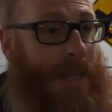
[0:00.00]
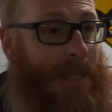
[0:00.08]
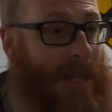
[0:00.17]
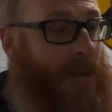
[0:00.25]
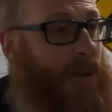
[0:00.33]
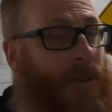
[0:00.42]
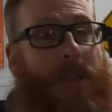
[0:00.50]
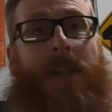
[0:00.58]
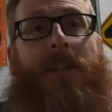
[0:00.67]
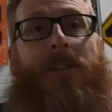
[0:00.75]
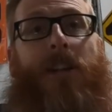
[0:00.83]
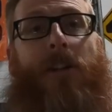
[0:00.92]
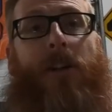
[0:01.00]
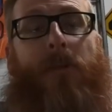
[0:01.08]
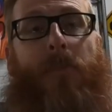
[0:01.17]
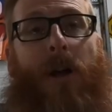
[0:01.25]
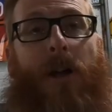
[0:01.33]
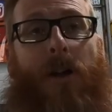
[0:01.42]
tearing the interior
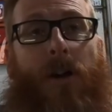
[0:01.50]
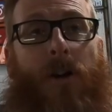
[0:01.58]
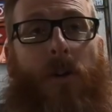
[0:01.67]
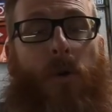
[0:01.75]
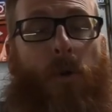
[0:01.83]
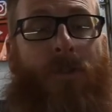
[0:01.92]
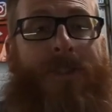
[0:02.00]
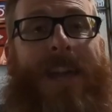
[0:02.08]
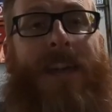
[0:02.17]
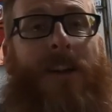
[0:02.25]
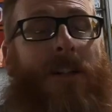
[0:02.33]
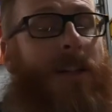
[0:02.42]
apart on Old Dale